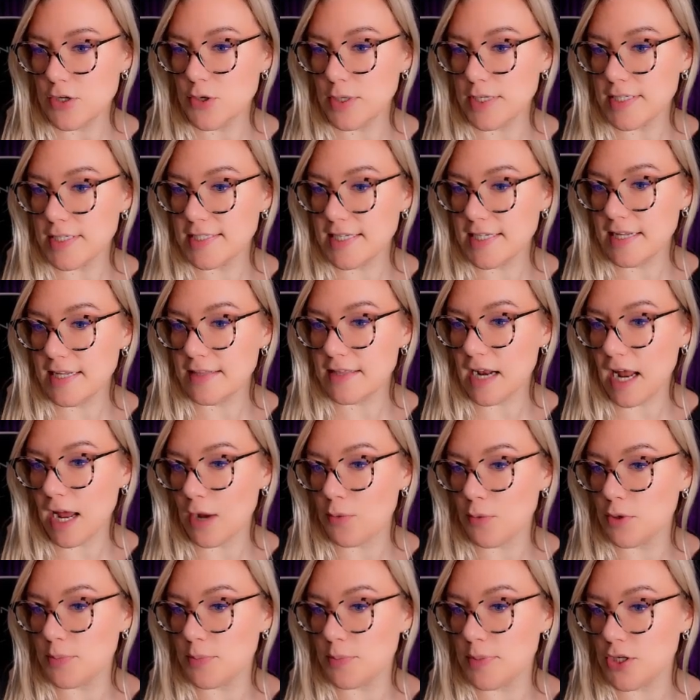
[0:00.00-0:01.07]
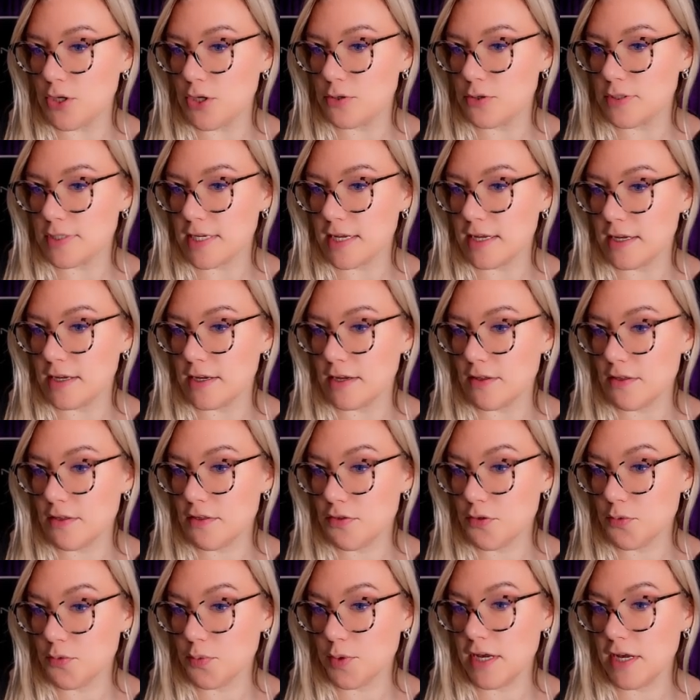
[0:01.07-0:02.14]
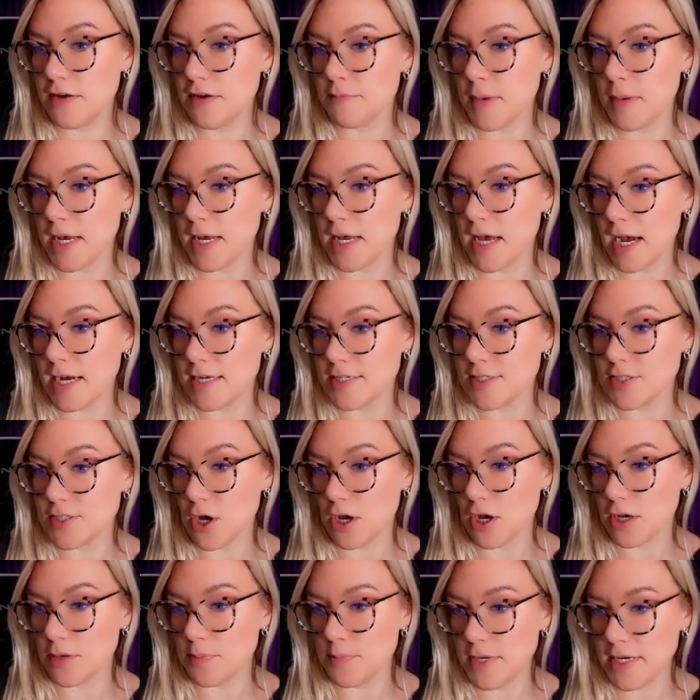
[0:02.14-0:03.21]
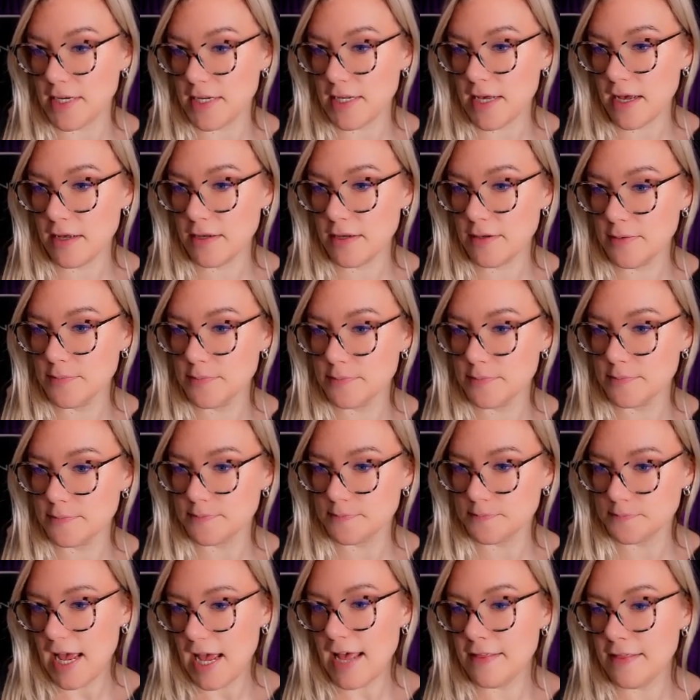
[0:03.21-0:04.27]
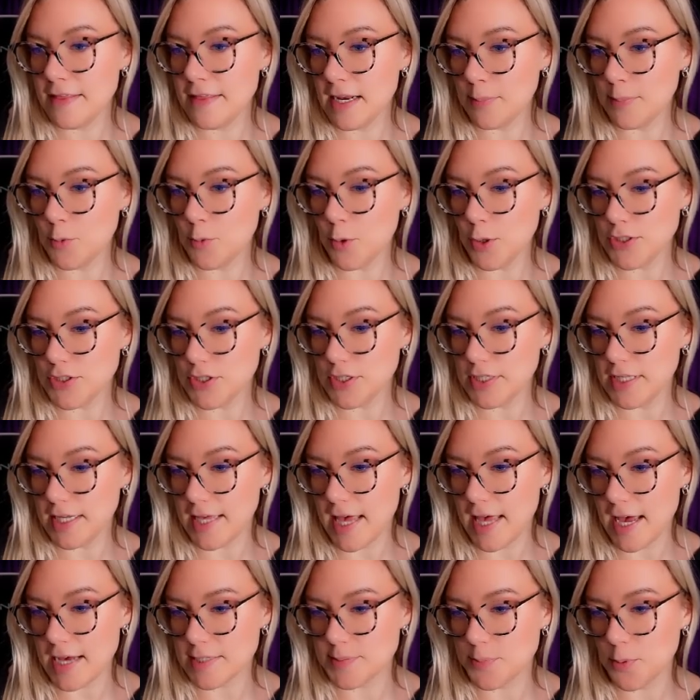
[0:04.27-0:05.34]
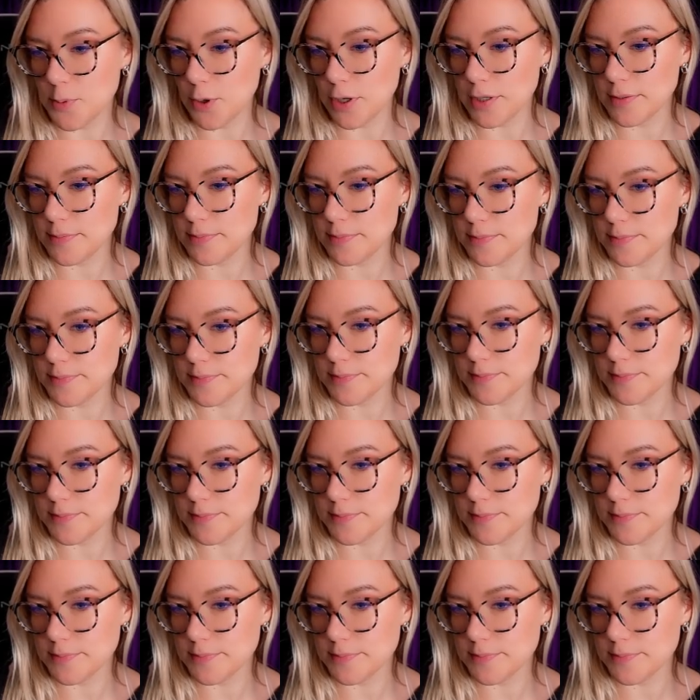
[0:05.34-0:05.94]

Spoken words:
You can see that I will be using 3 of my iStock media, and then I'm going to click export.